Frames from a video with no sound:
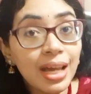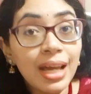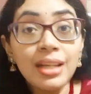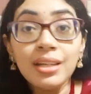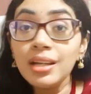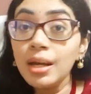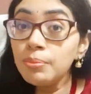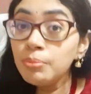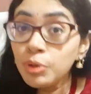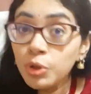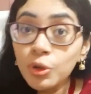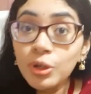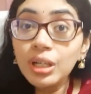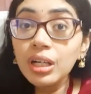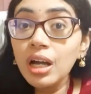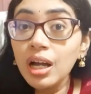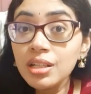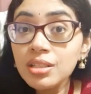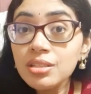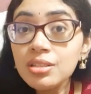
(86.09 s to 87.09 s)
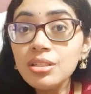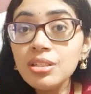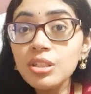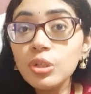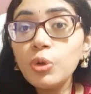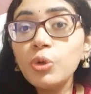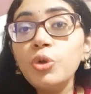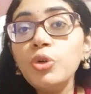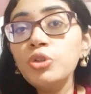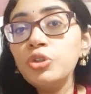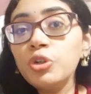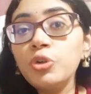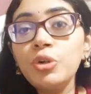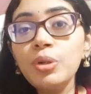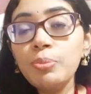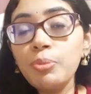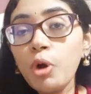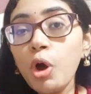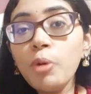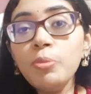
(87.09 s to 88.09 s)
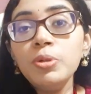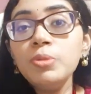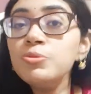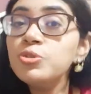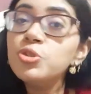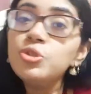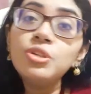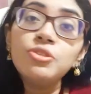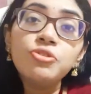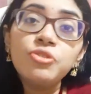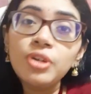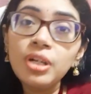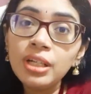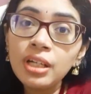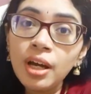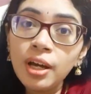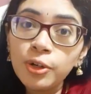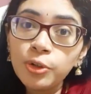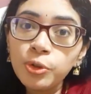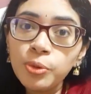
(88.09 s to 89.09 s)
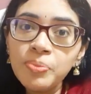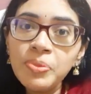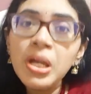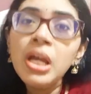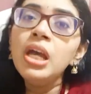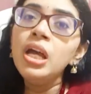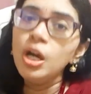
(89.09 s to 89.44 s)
and nammaloada concerns orutharoda problems are different ah irukum.